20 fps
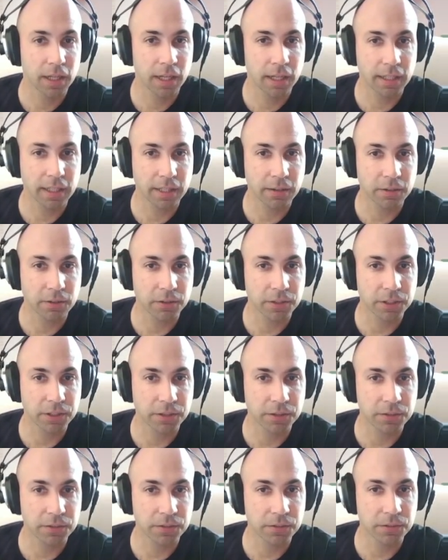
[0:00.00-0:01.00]
I'm going
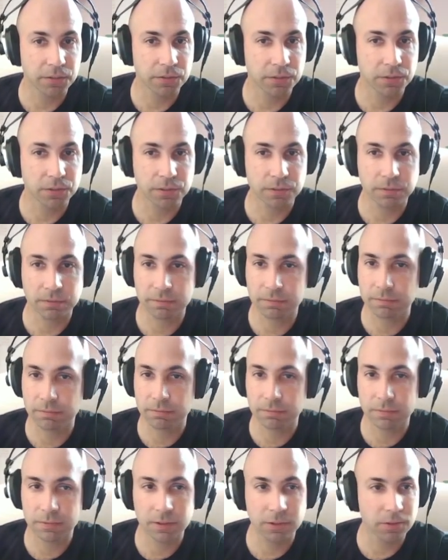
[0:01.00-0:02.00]
to
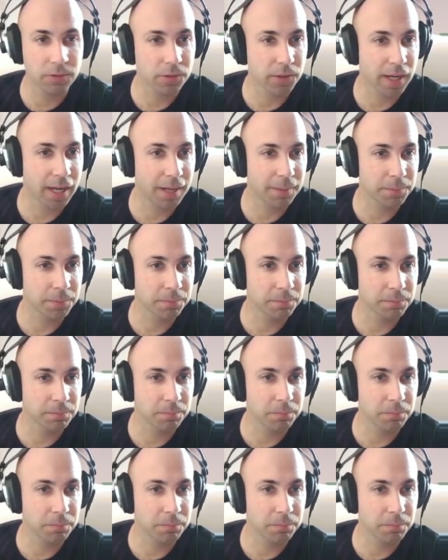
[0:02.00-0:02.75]
grab